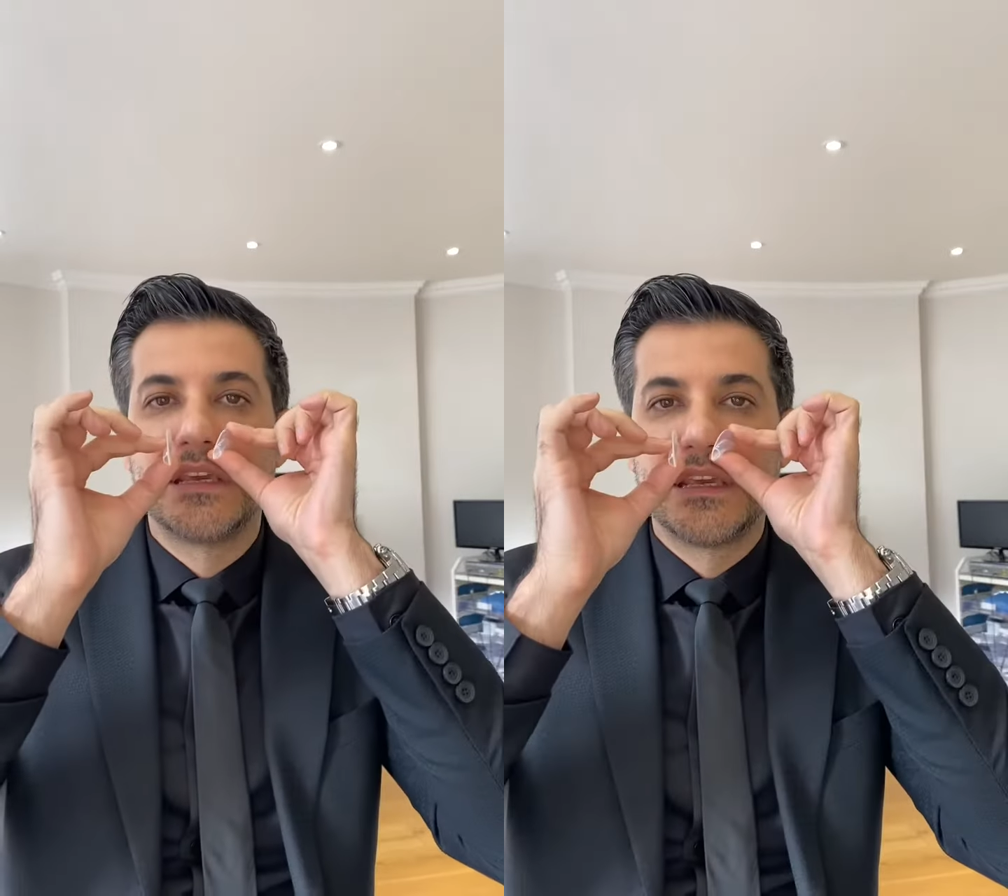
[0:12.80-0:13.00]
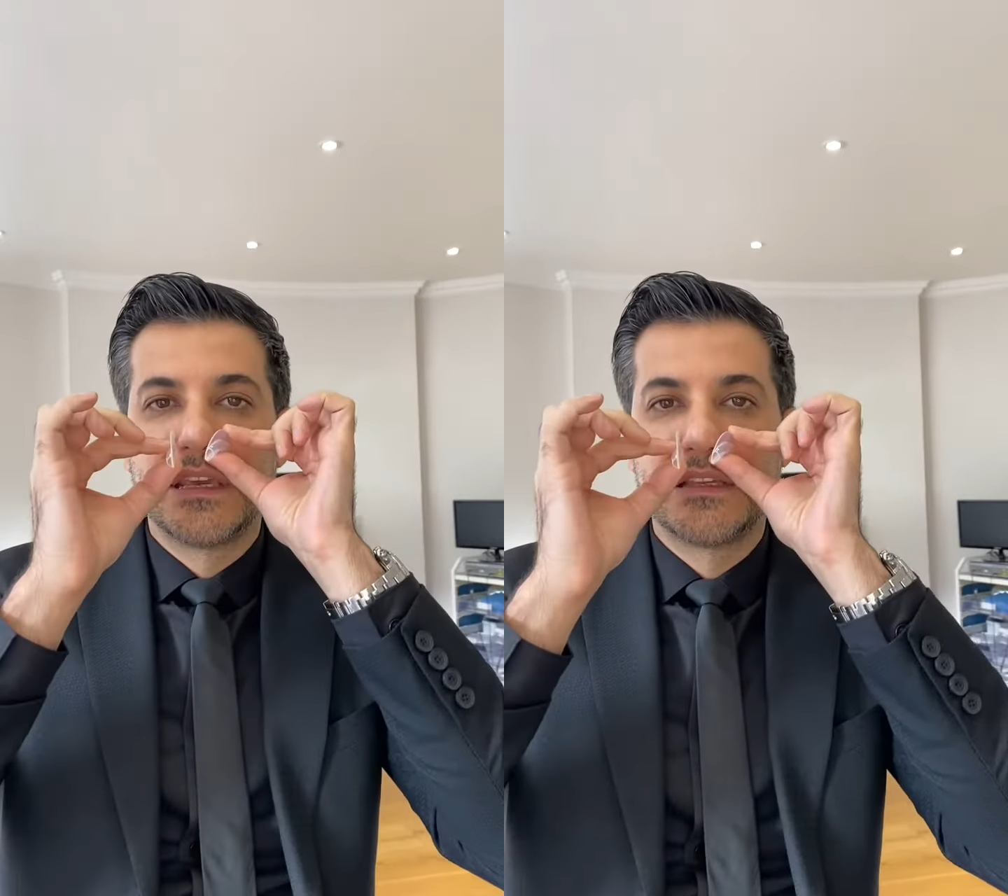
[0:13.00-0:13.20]

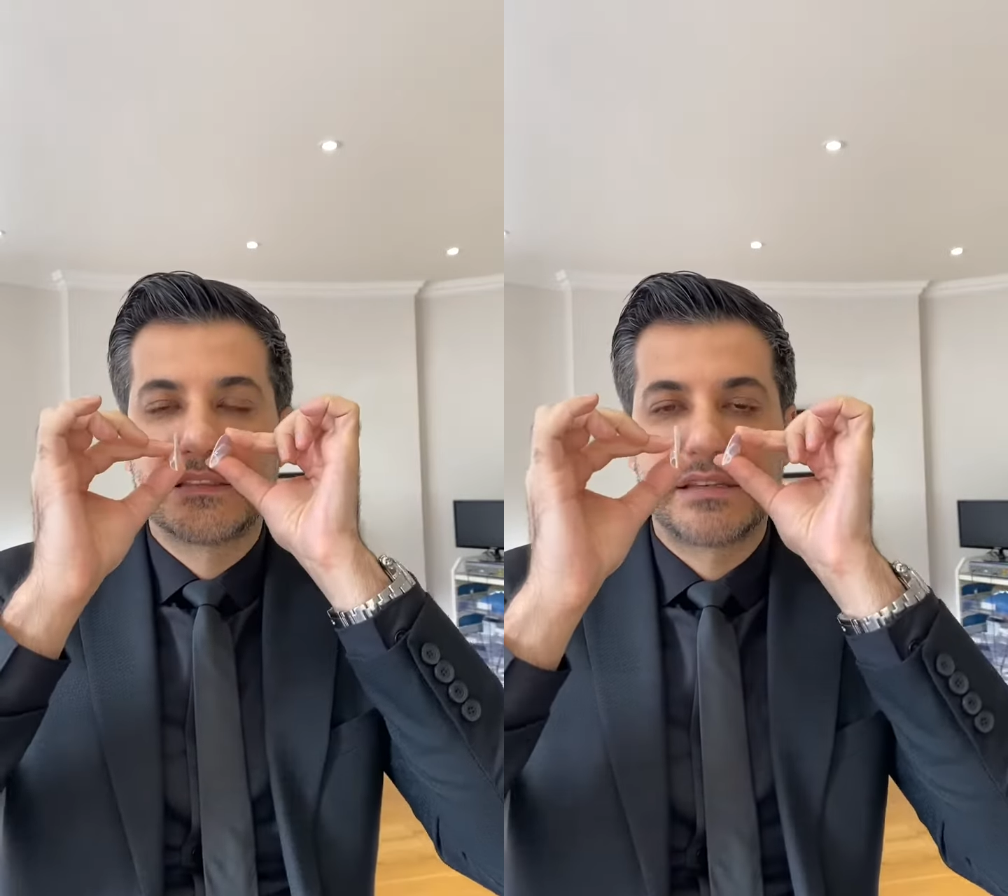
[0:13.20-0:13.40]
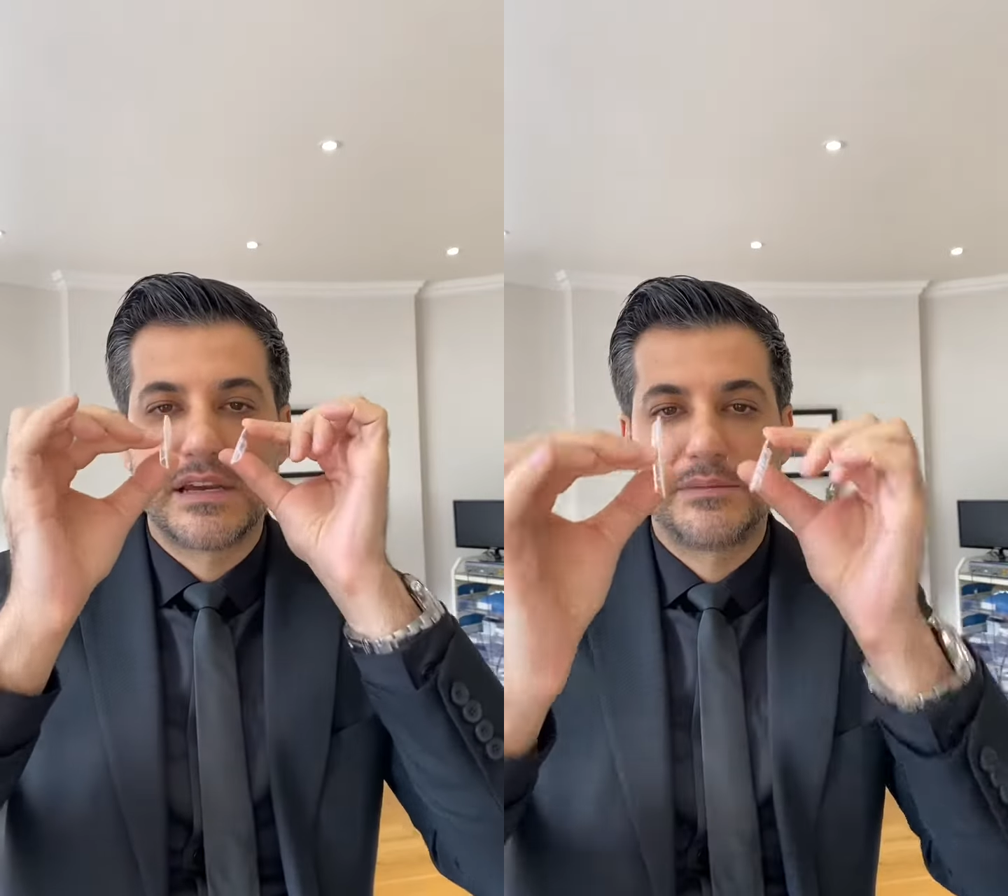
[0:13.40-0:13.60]

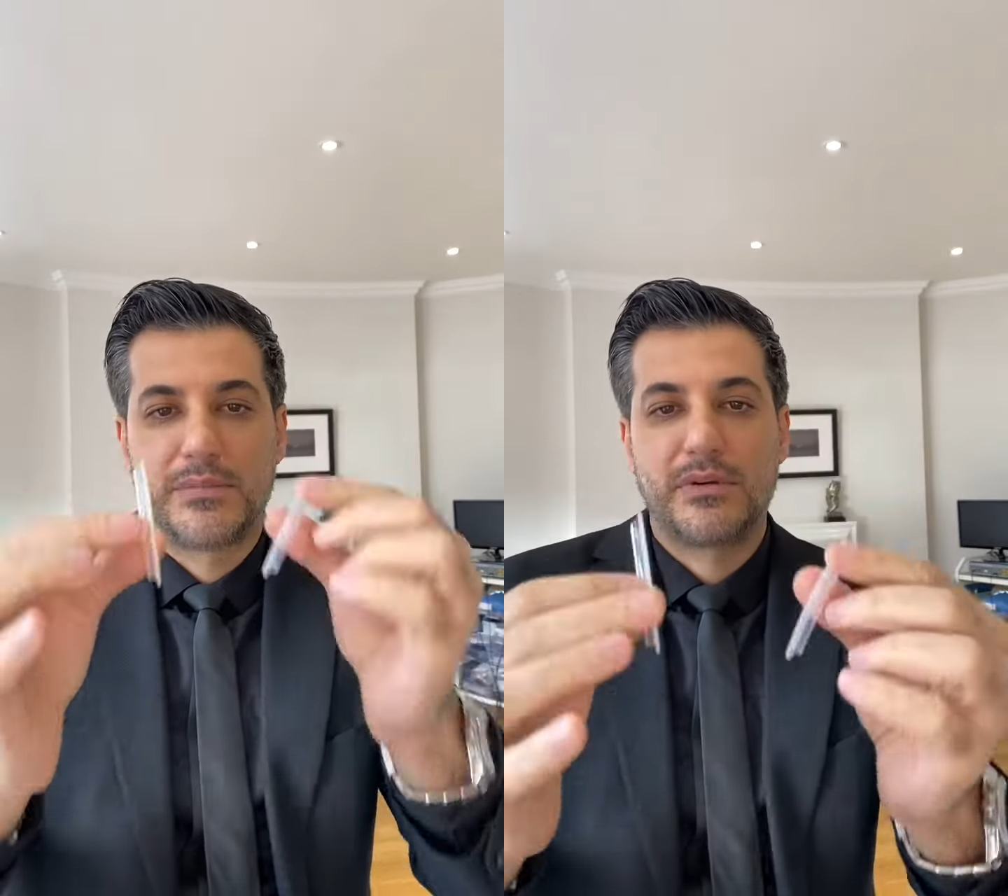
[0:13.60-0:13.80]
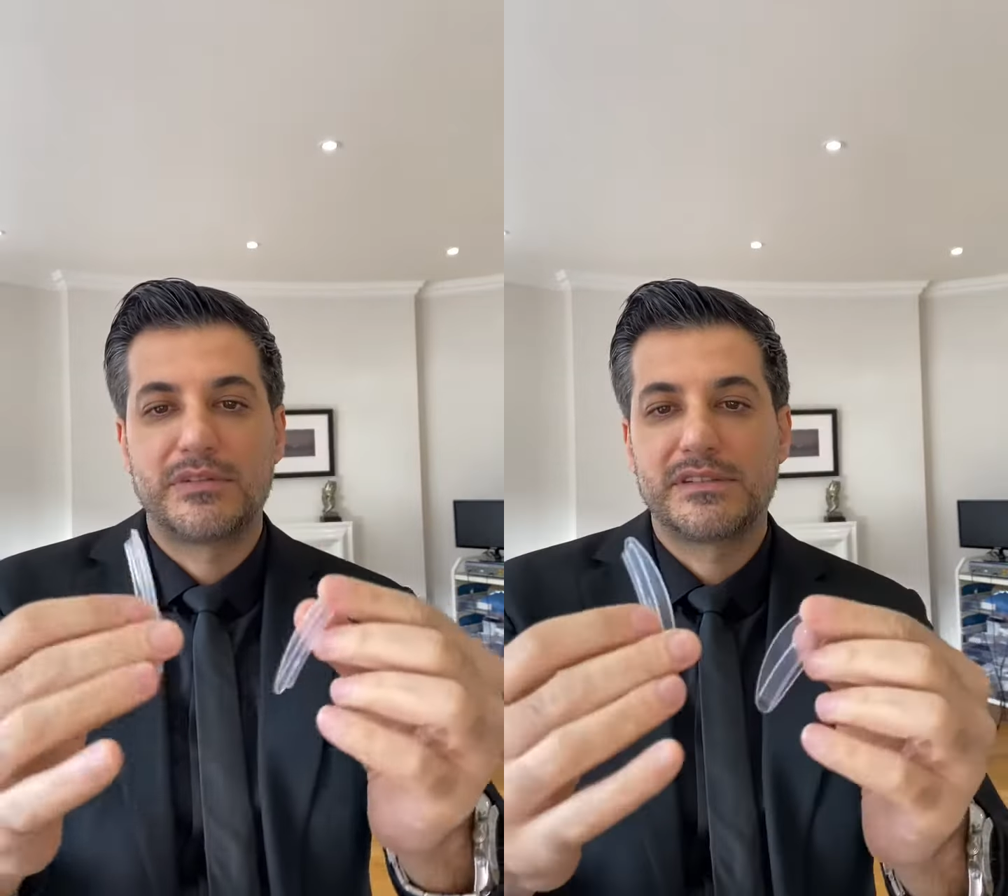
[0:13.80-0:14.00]
inside
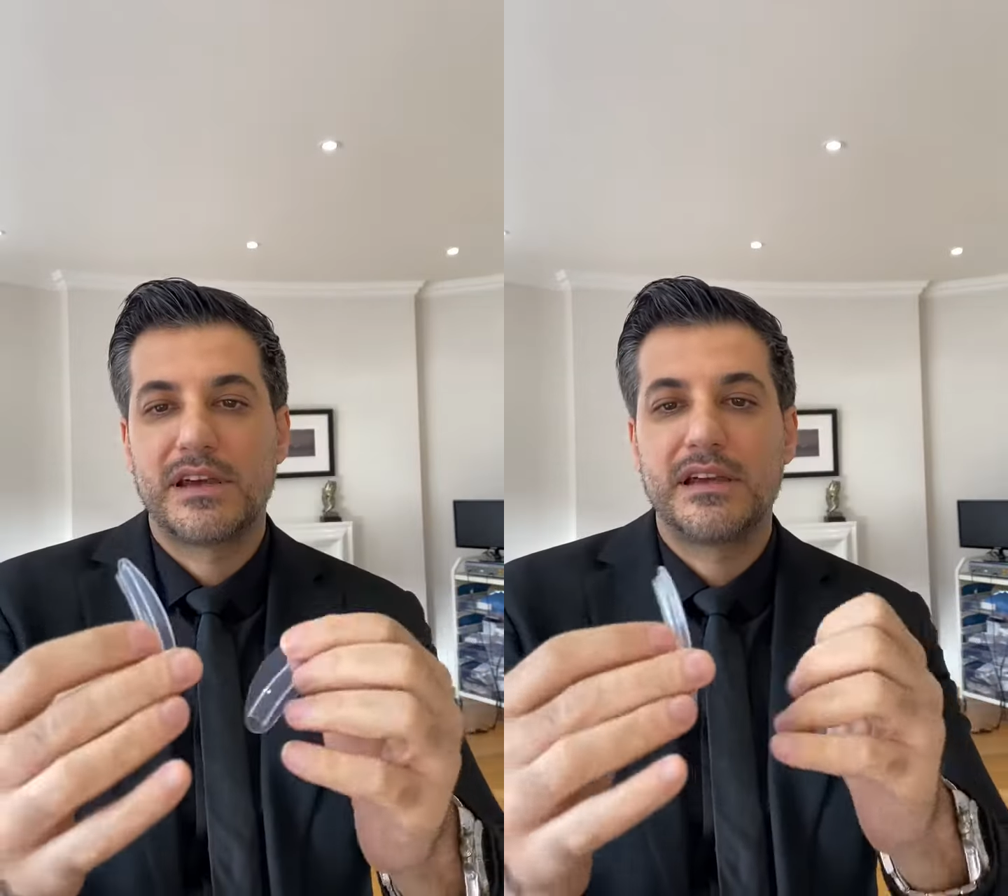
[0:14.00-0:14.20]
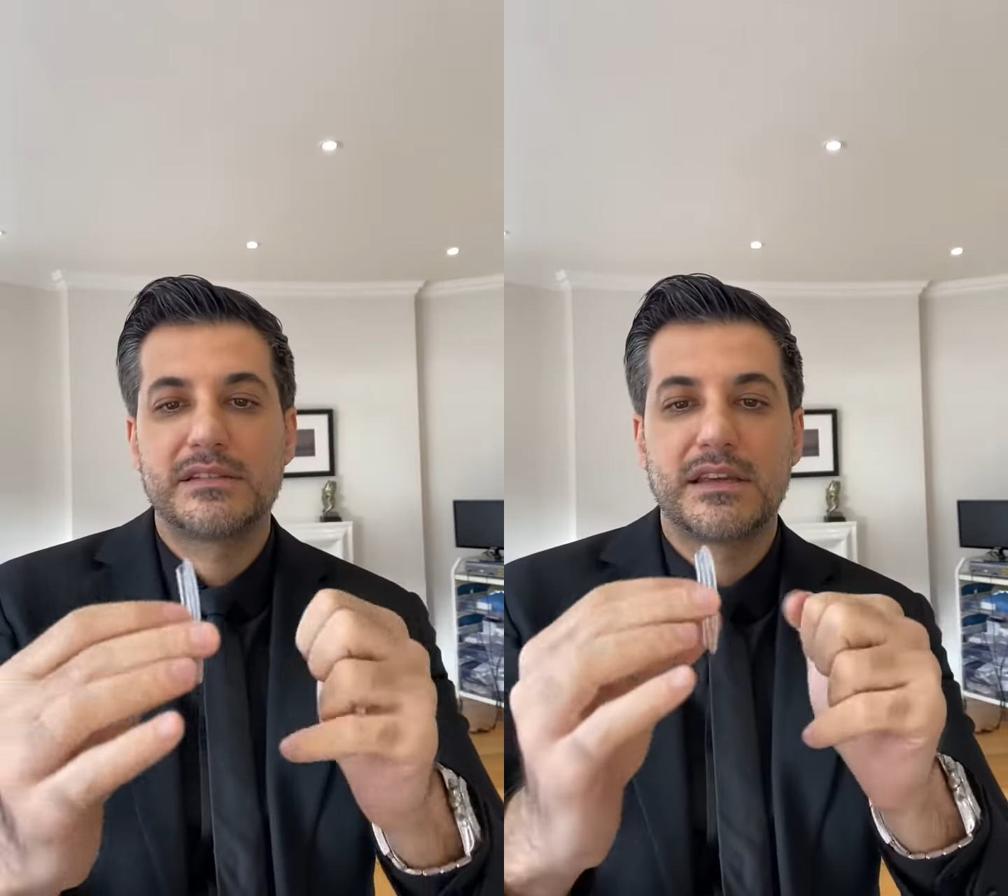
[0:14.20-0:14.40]
both sides,